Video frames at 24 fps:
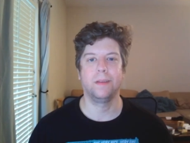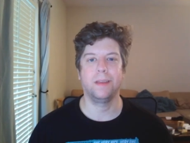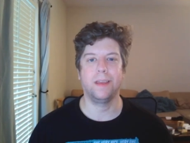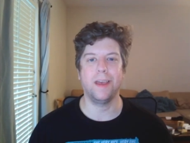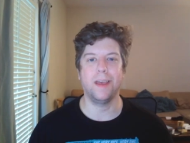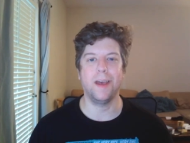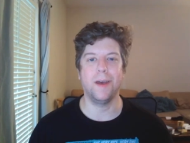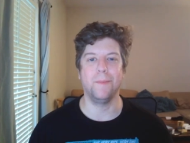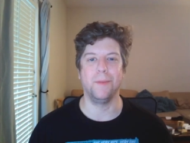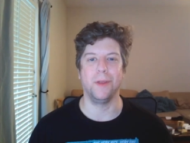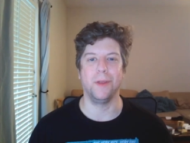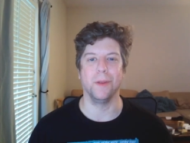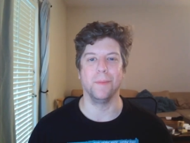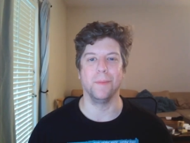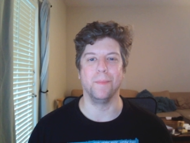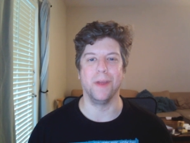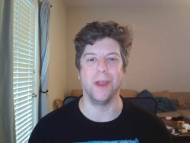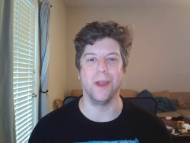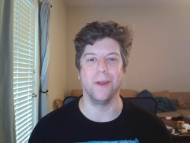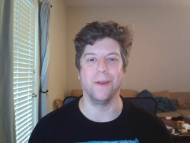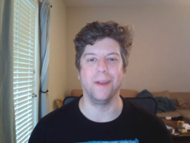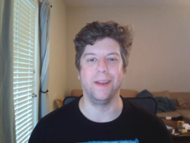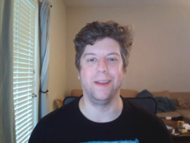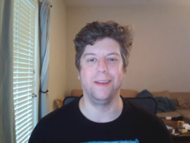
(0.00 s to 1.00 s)
Come here,
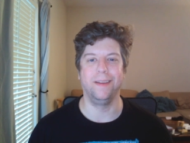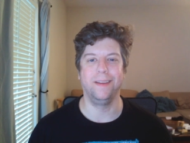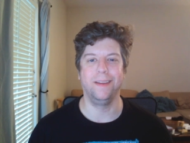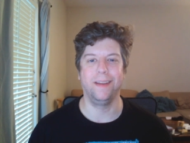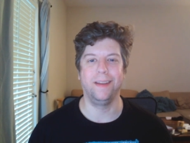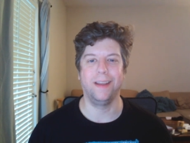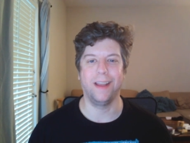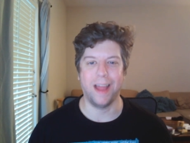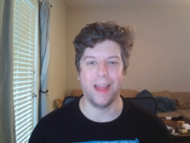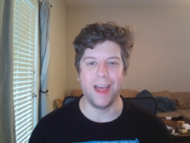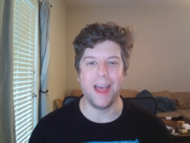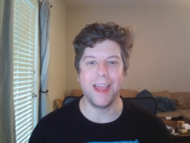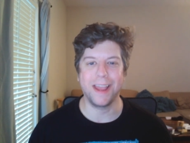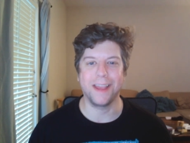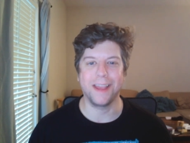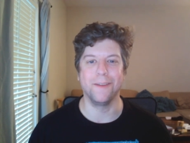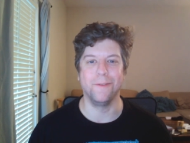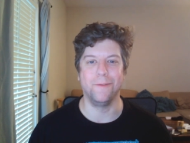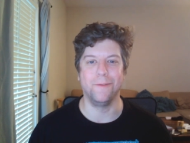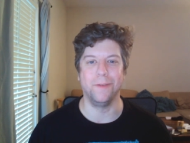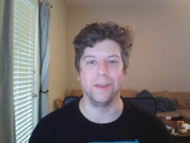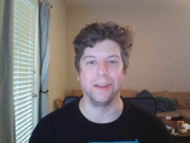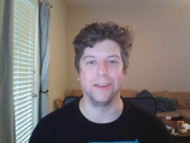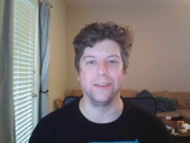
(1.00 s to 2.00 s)
Barry. I can
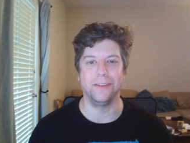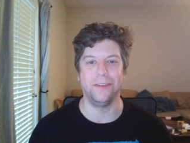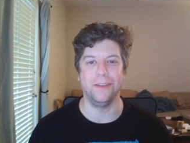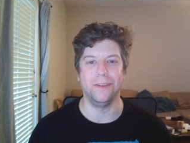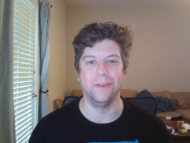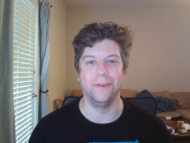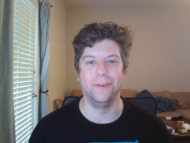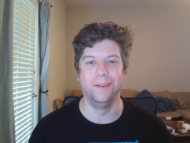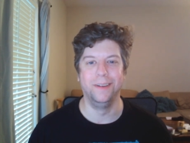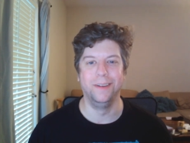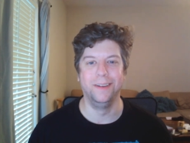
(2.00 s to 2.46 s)
fix you.